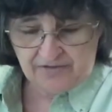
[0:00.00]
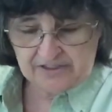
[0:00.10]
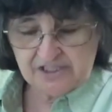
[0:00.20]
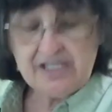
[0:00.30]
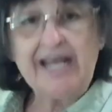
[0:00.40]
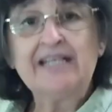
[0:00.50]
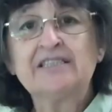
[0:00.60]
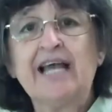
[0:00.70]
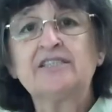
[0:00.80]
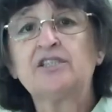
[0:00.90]
the snake
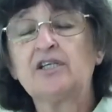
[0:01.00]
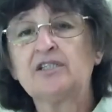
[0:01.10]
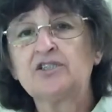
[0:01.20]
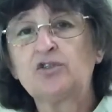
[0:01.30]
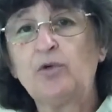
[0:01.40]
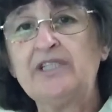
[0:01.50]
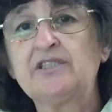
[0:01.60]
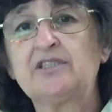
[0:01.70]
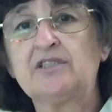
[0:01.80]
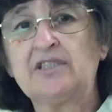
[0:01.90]
is actually going to
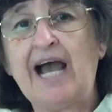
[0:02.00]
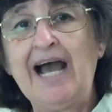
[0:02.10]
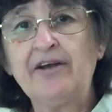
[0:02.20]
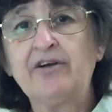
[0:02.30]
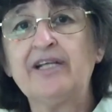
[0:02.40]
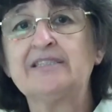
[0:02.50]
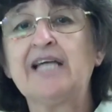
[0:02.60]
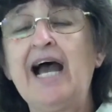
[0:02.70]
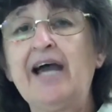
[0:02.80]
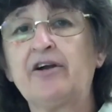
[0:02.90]
squeeze tighter and
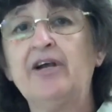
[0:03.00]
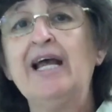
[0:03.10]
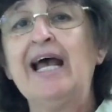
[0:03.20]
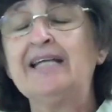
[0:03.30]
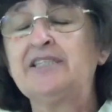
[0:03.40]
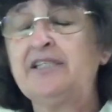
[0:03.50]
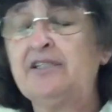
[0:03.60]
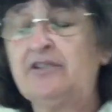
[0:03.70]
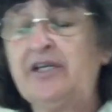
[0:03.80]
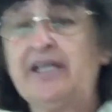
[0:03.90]
tighter
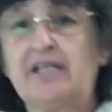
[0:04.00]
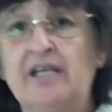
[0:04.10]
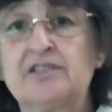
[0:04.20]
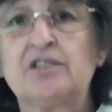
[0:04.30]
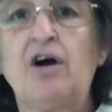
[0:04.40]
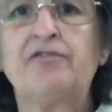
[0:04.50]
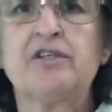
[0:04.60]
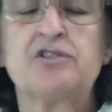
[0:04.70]
until it cuts off the